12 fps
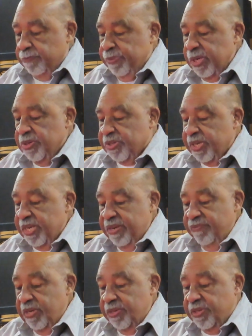piercing
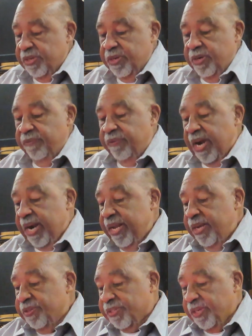even to the
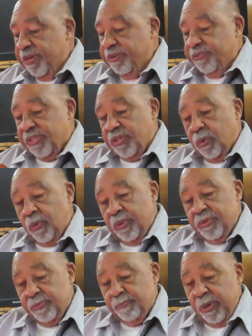dividing asunder soul
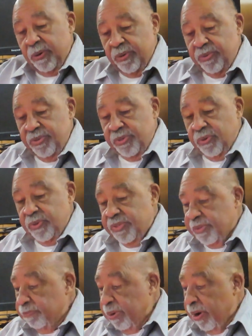and spirit and
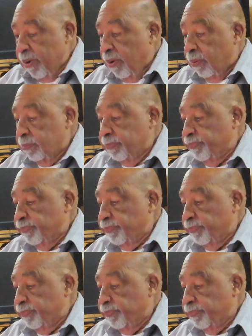joints and marrow,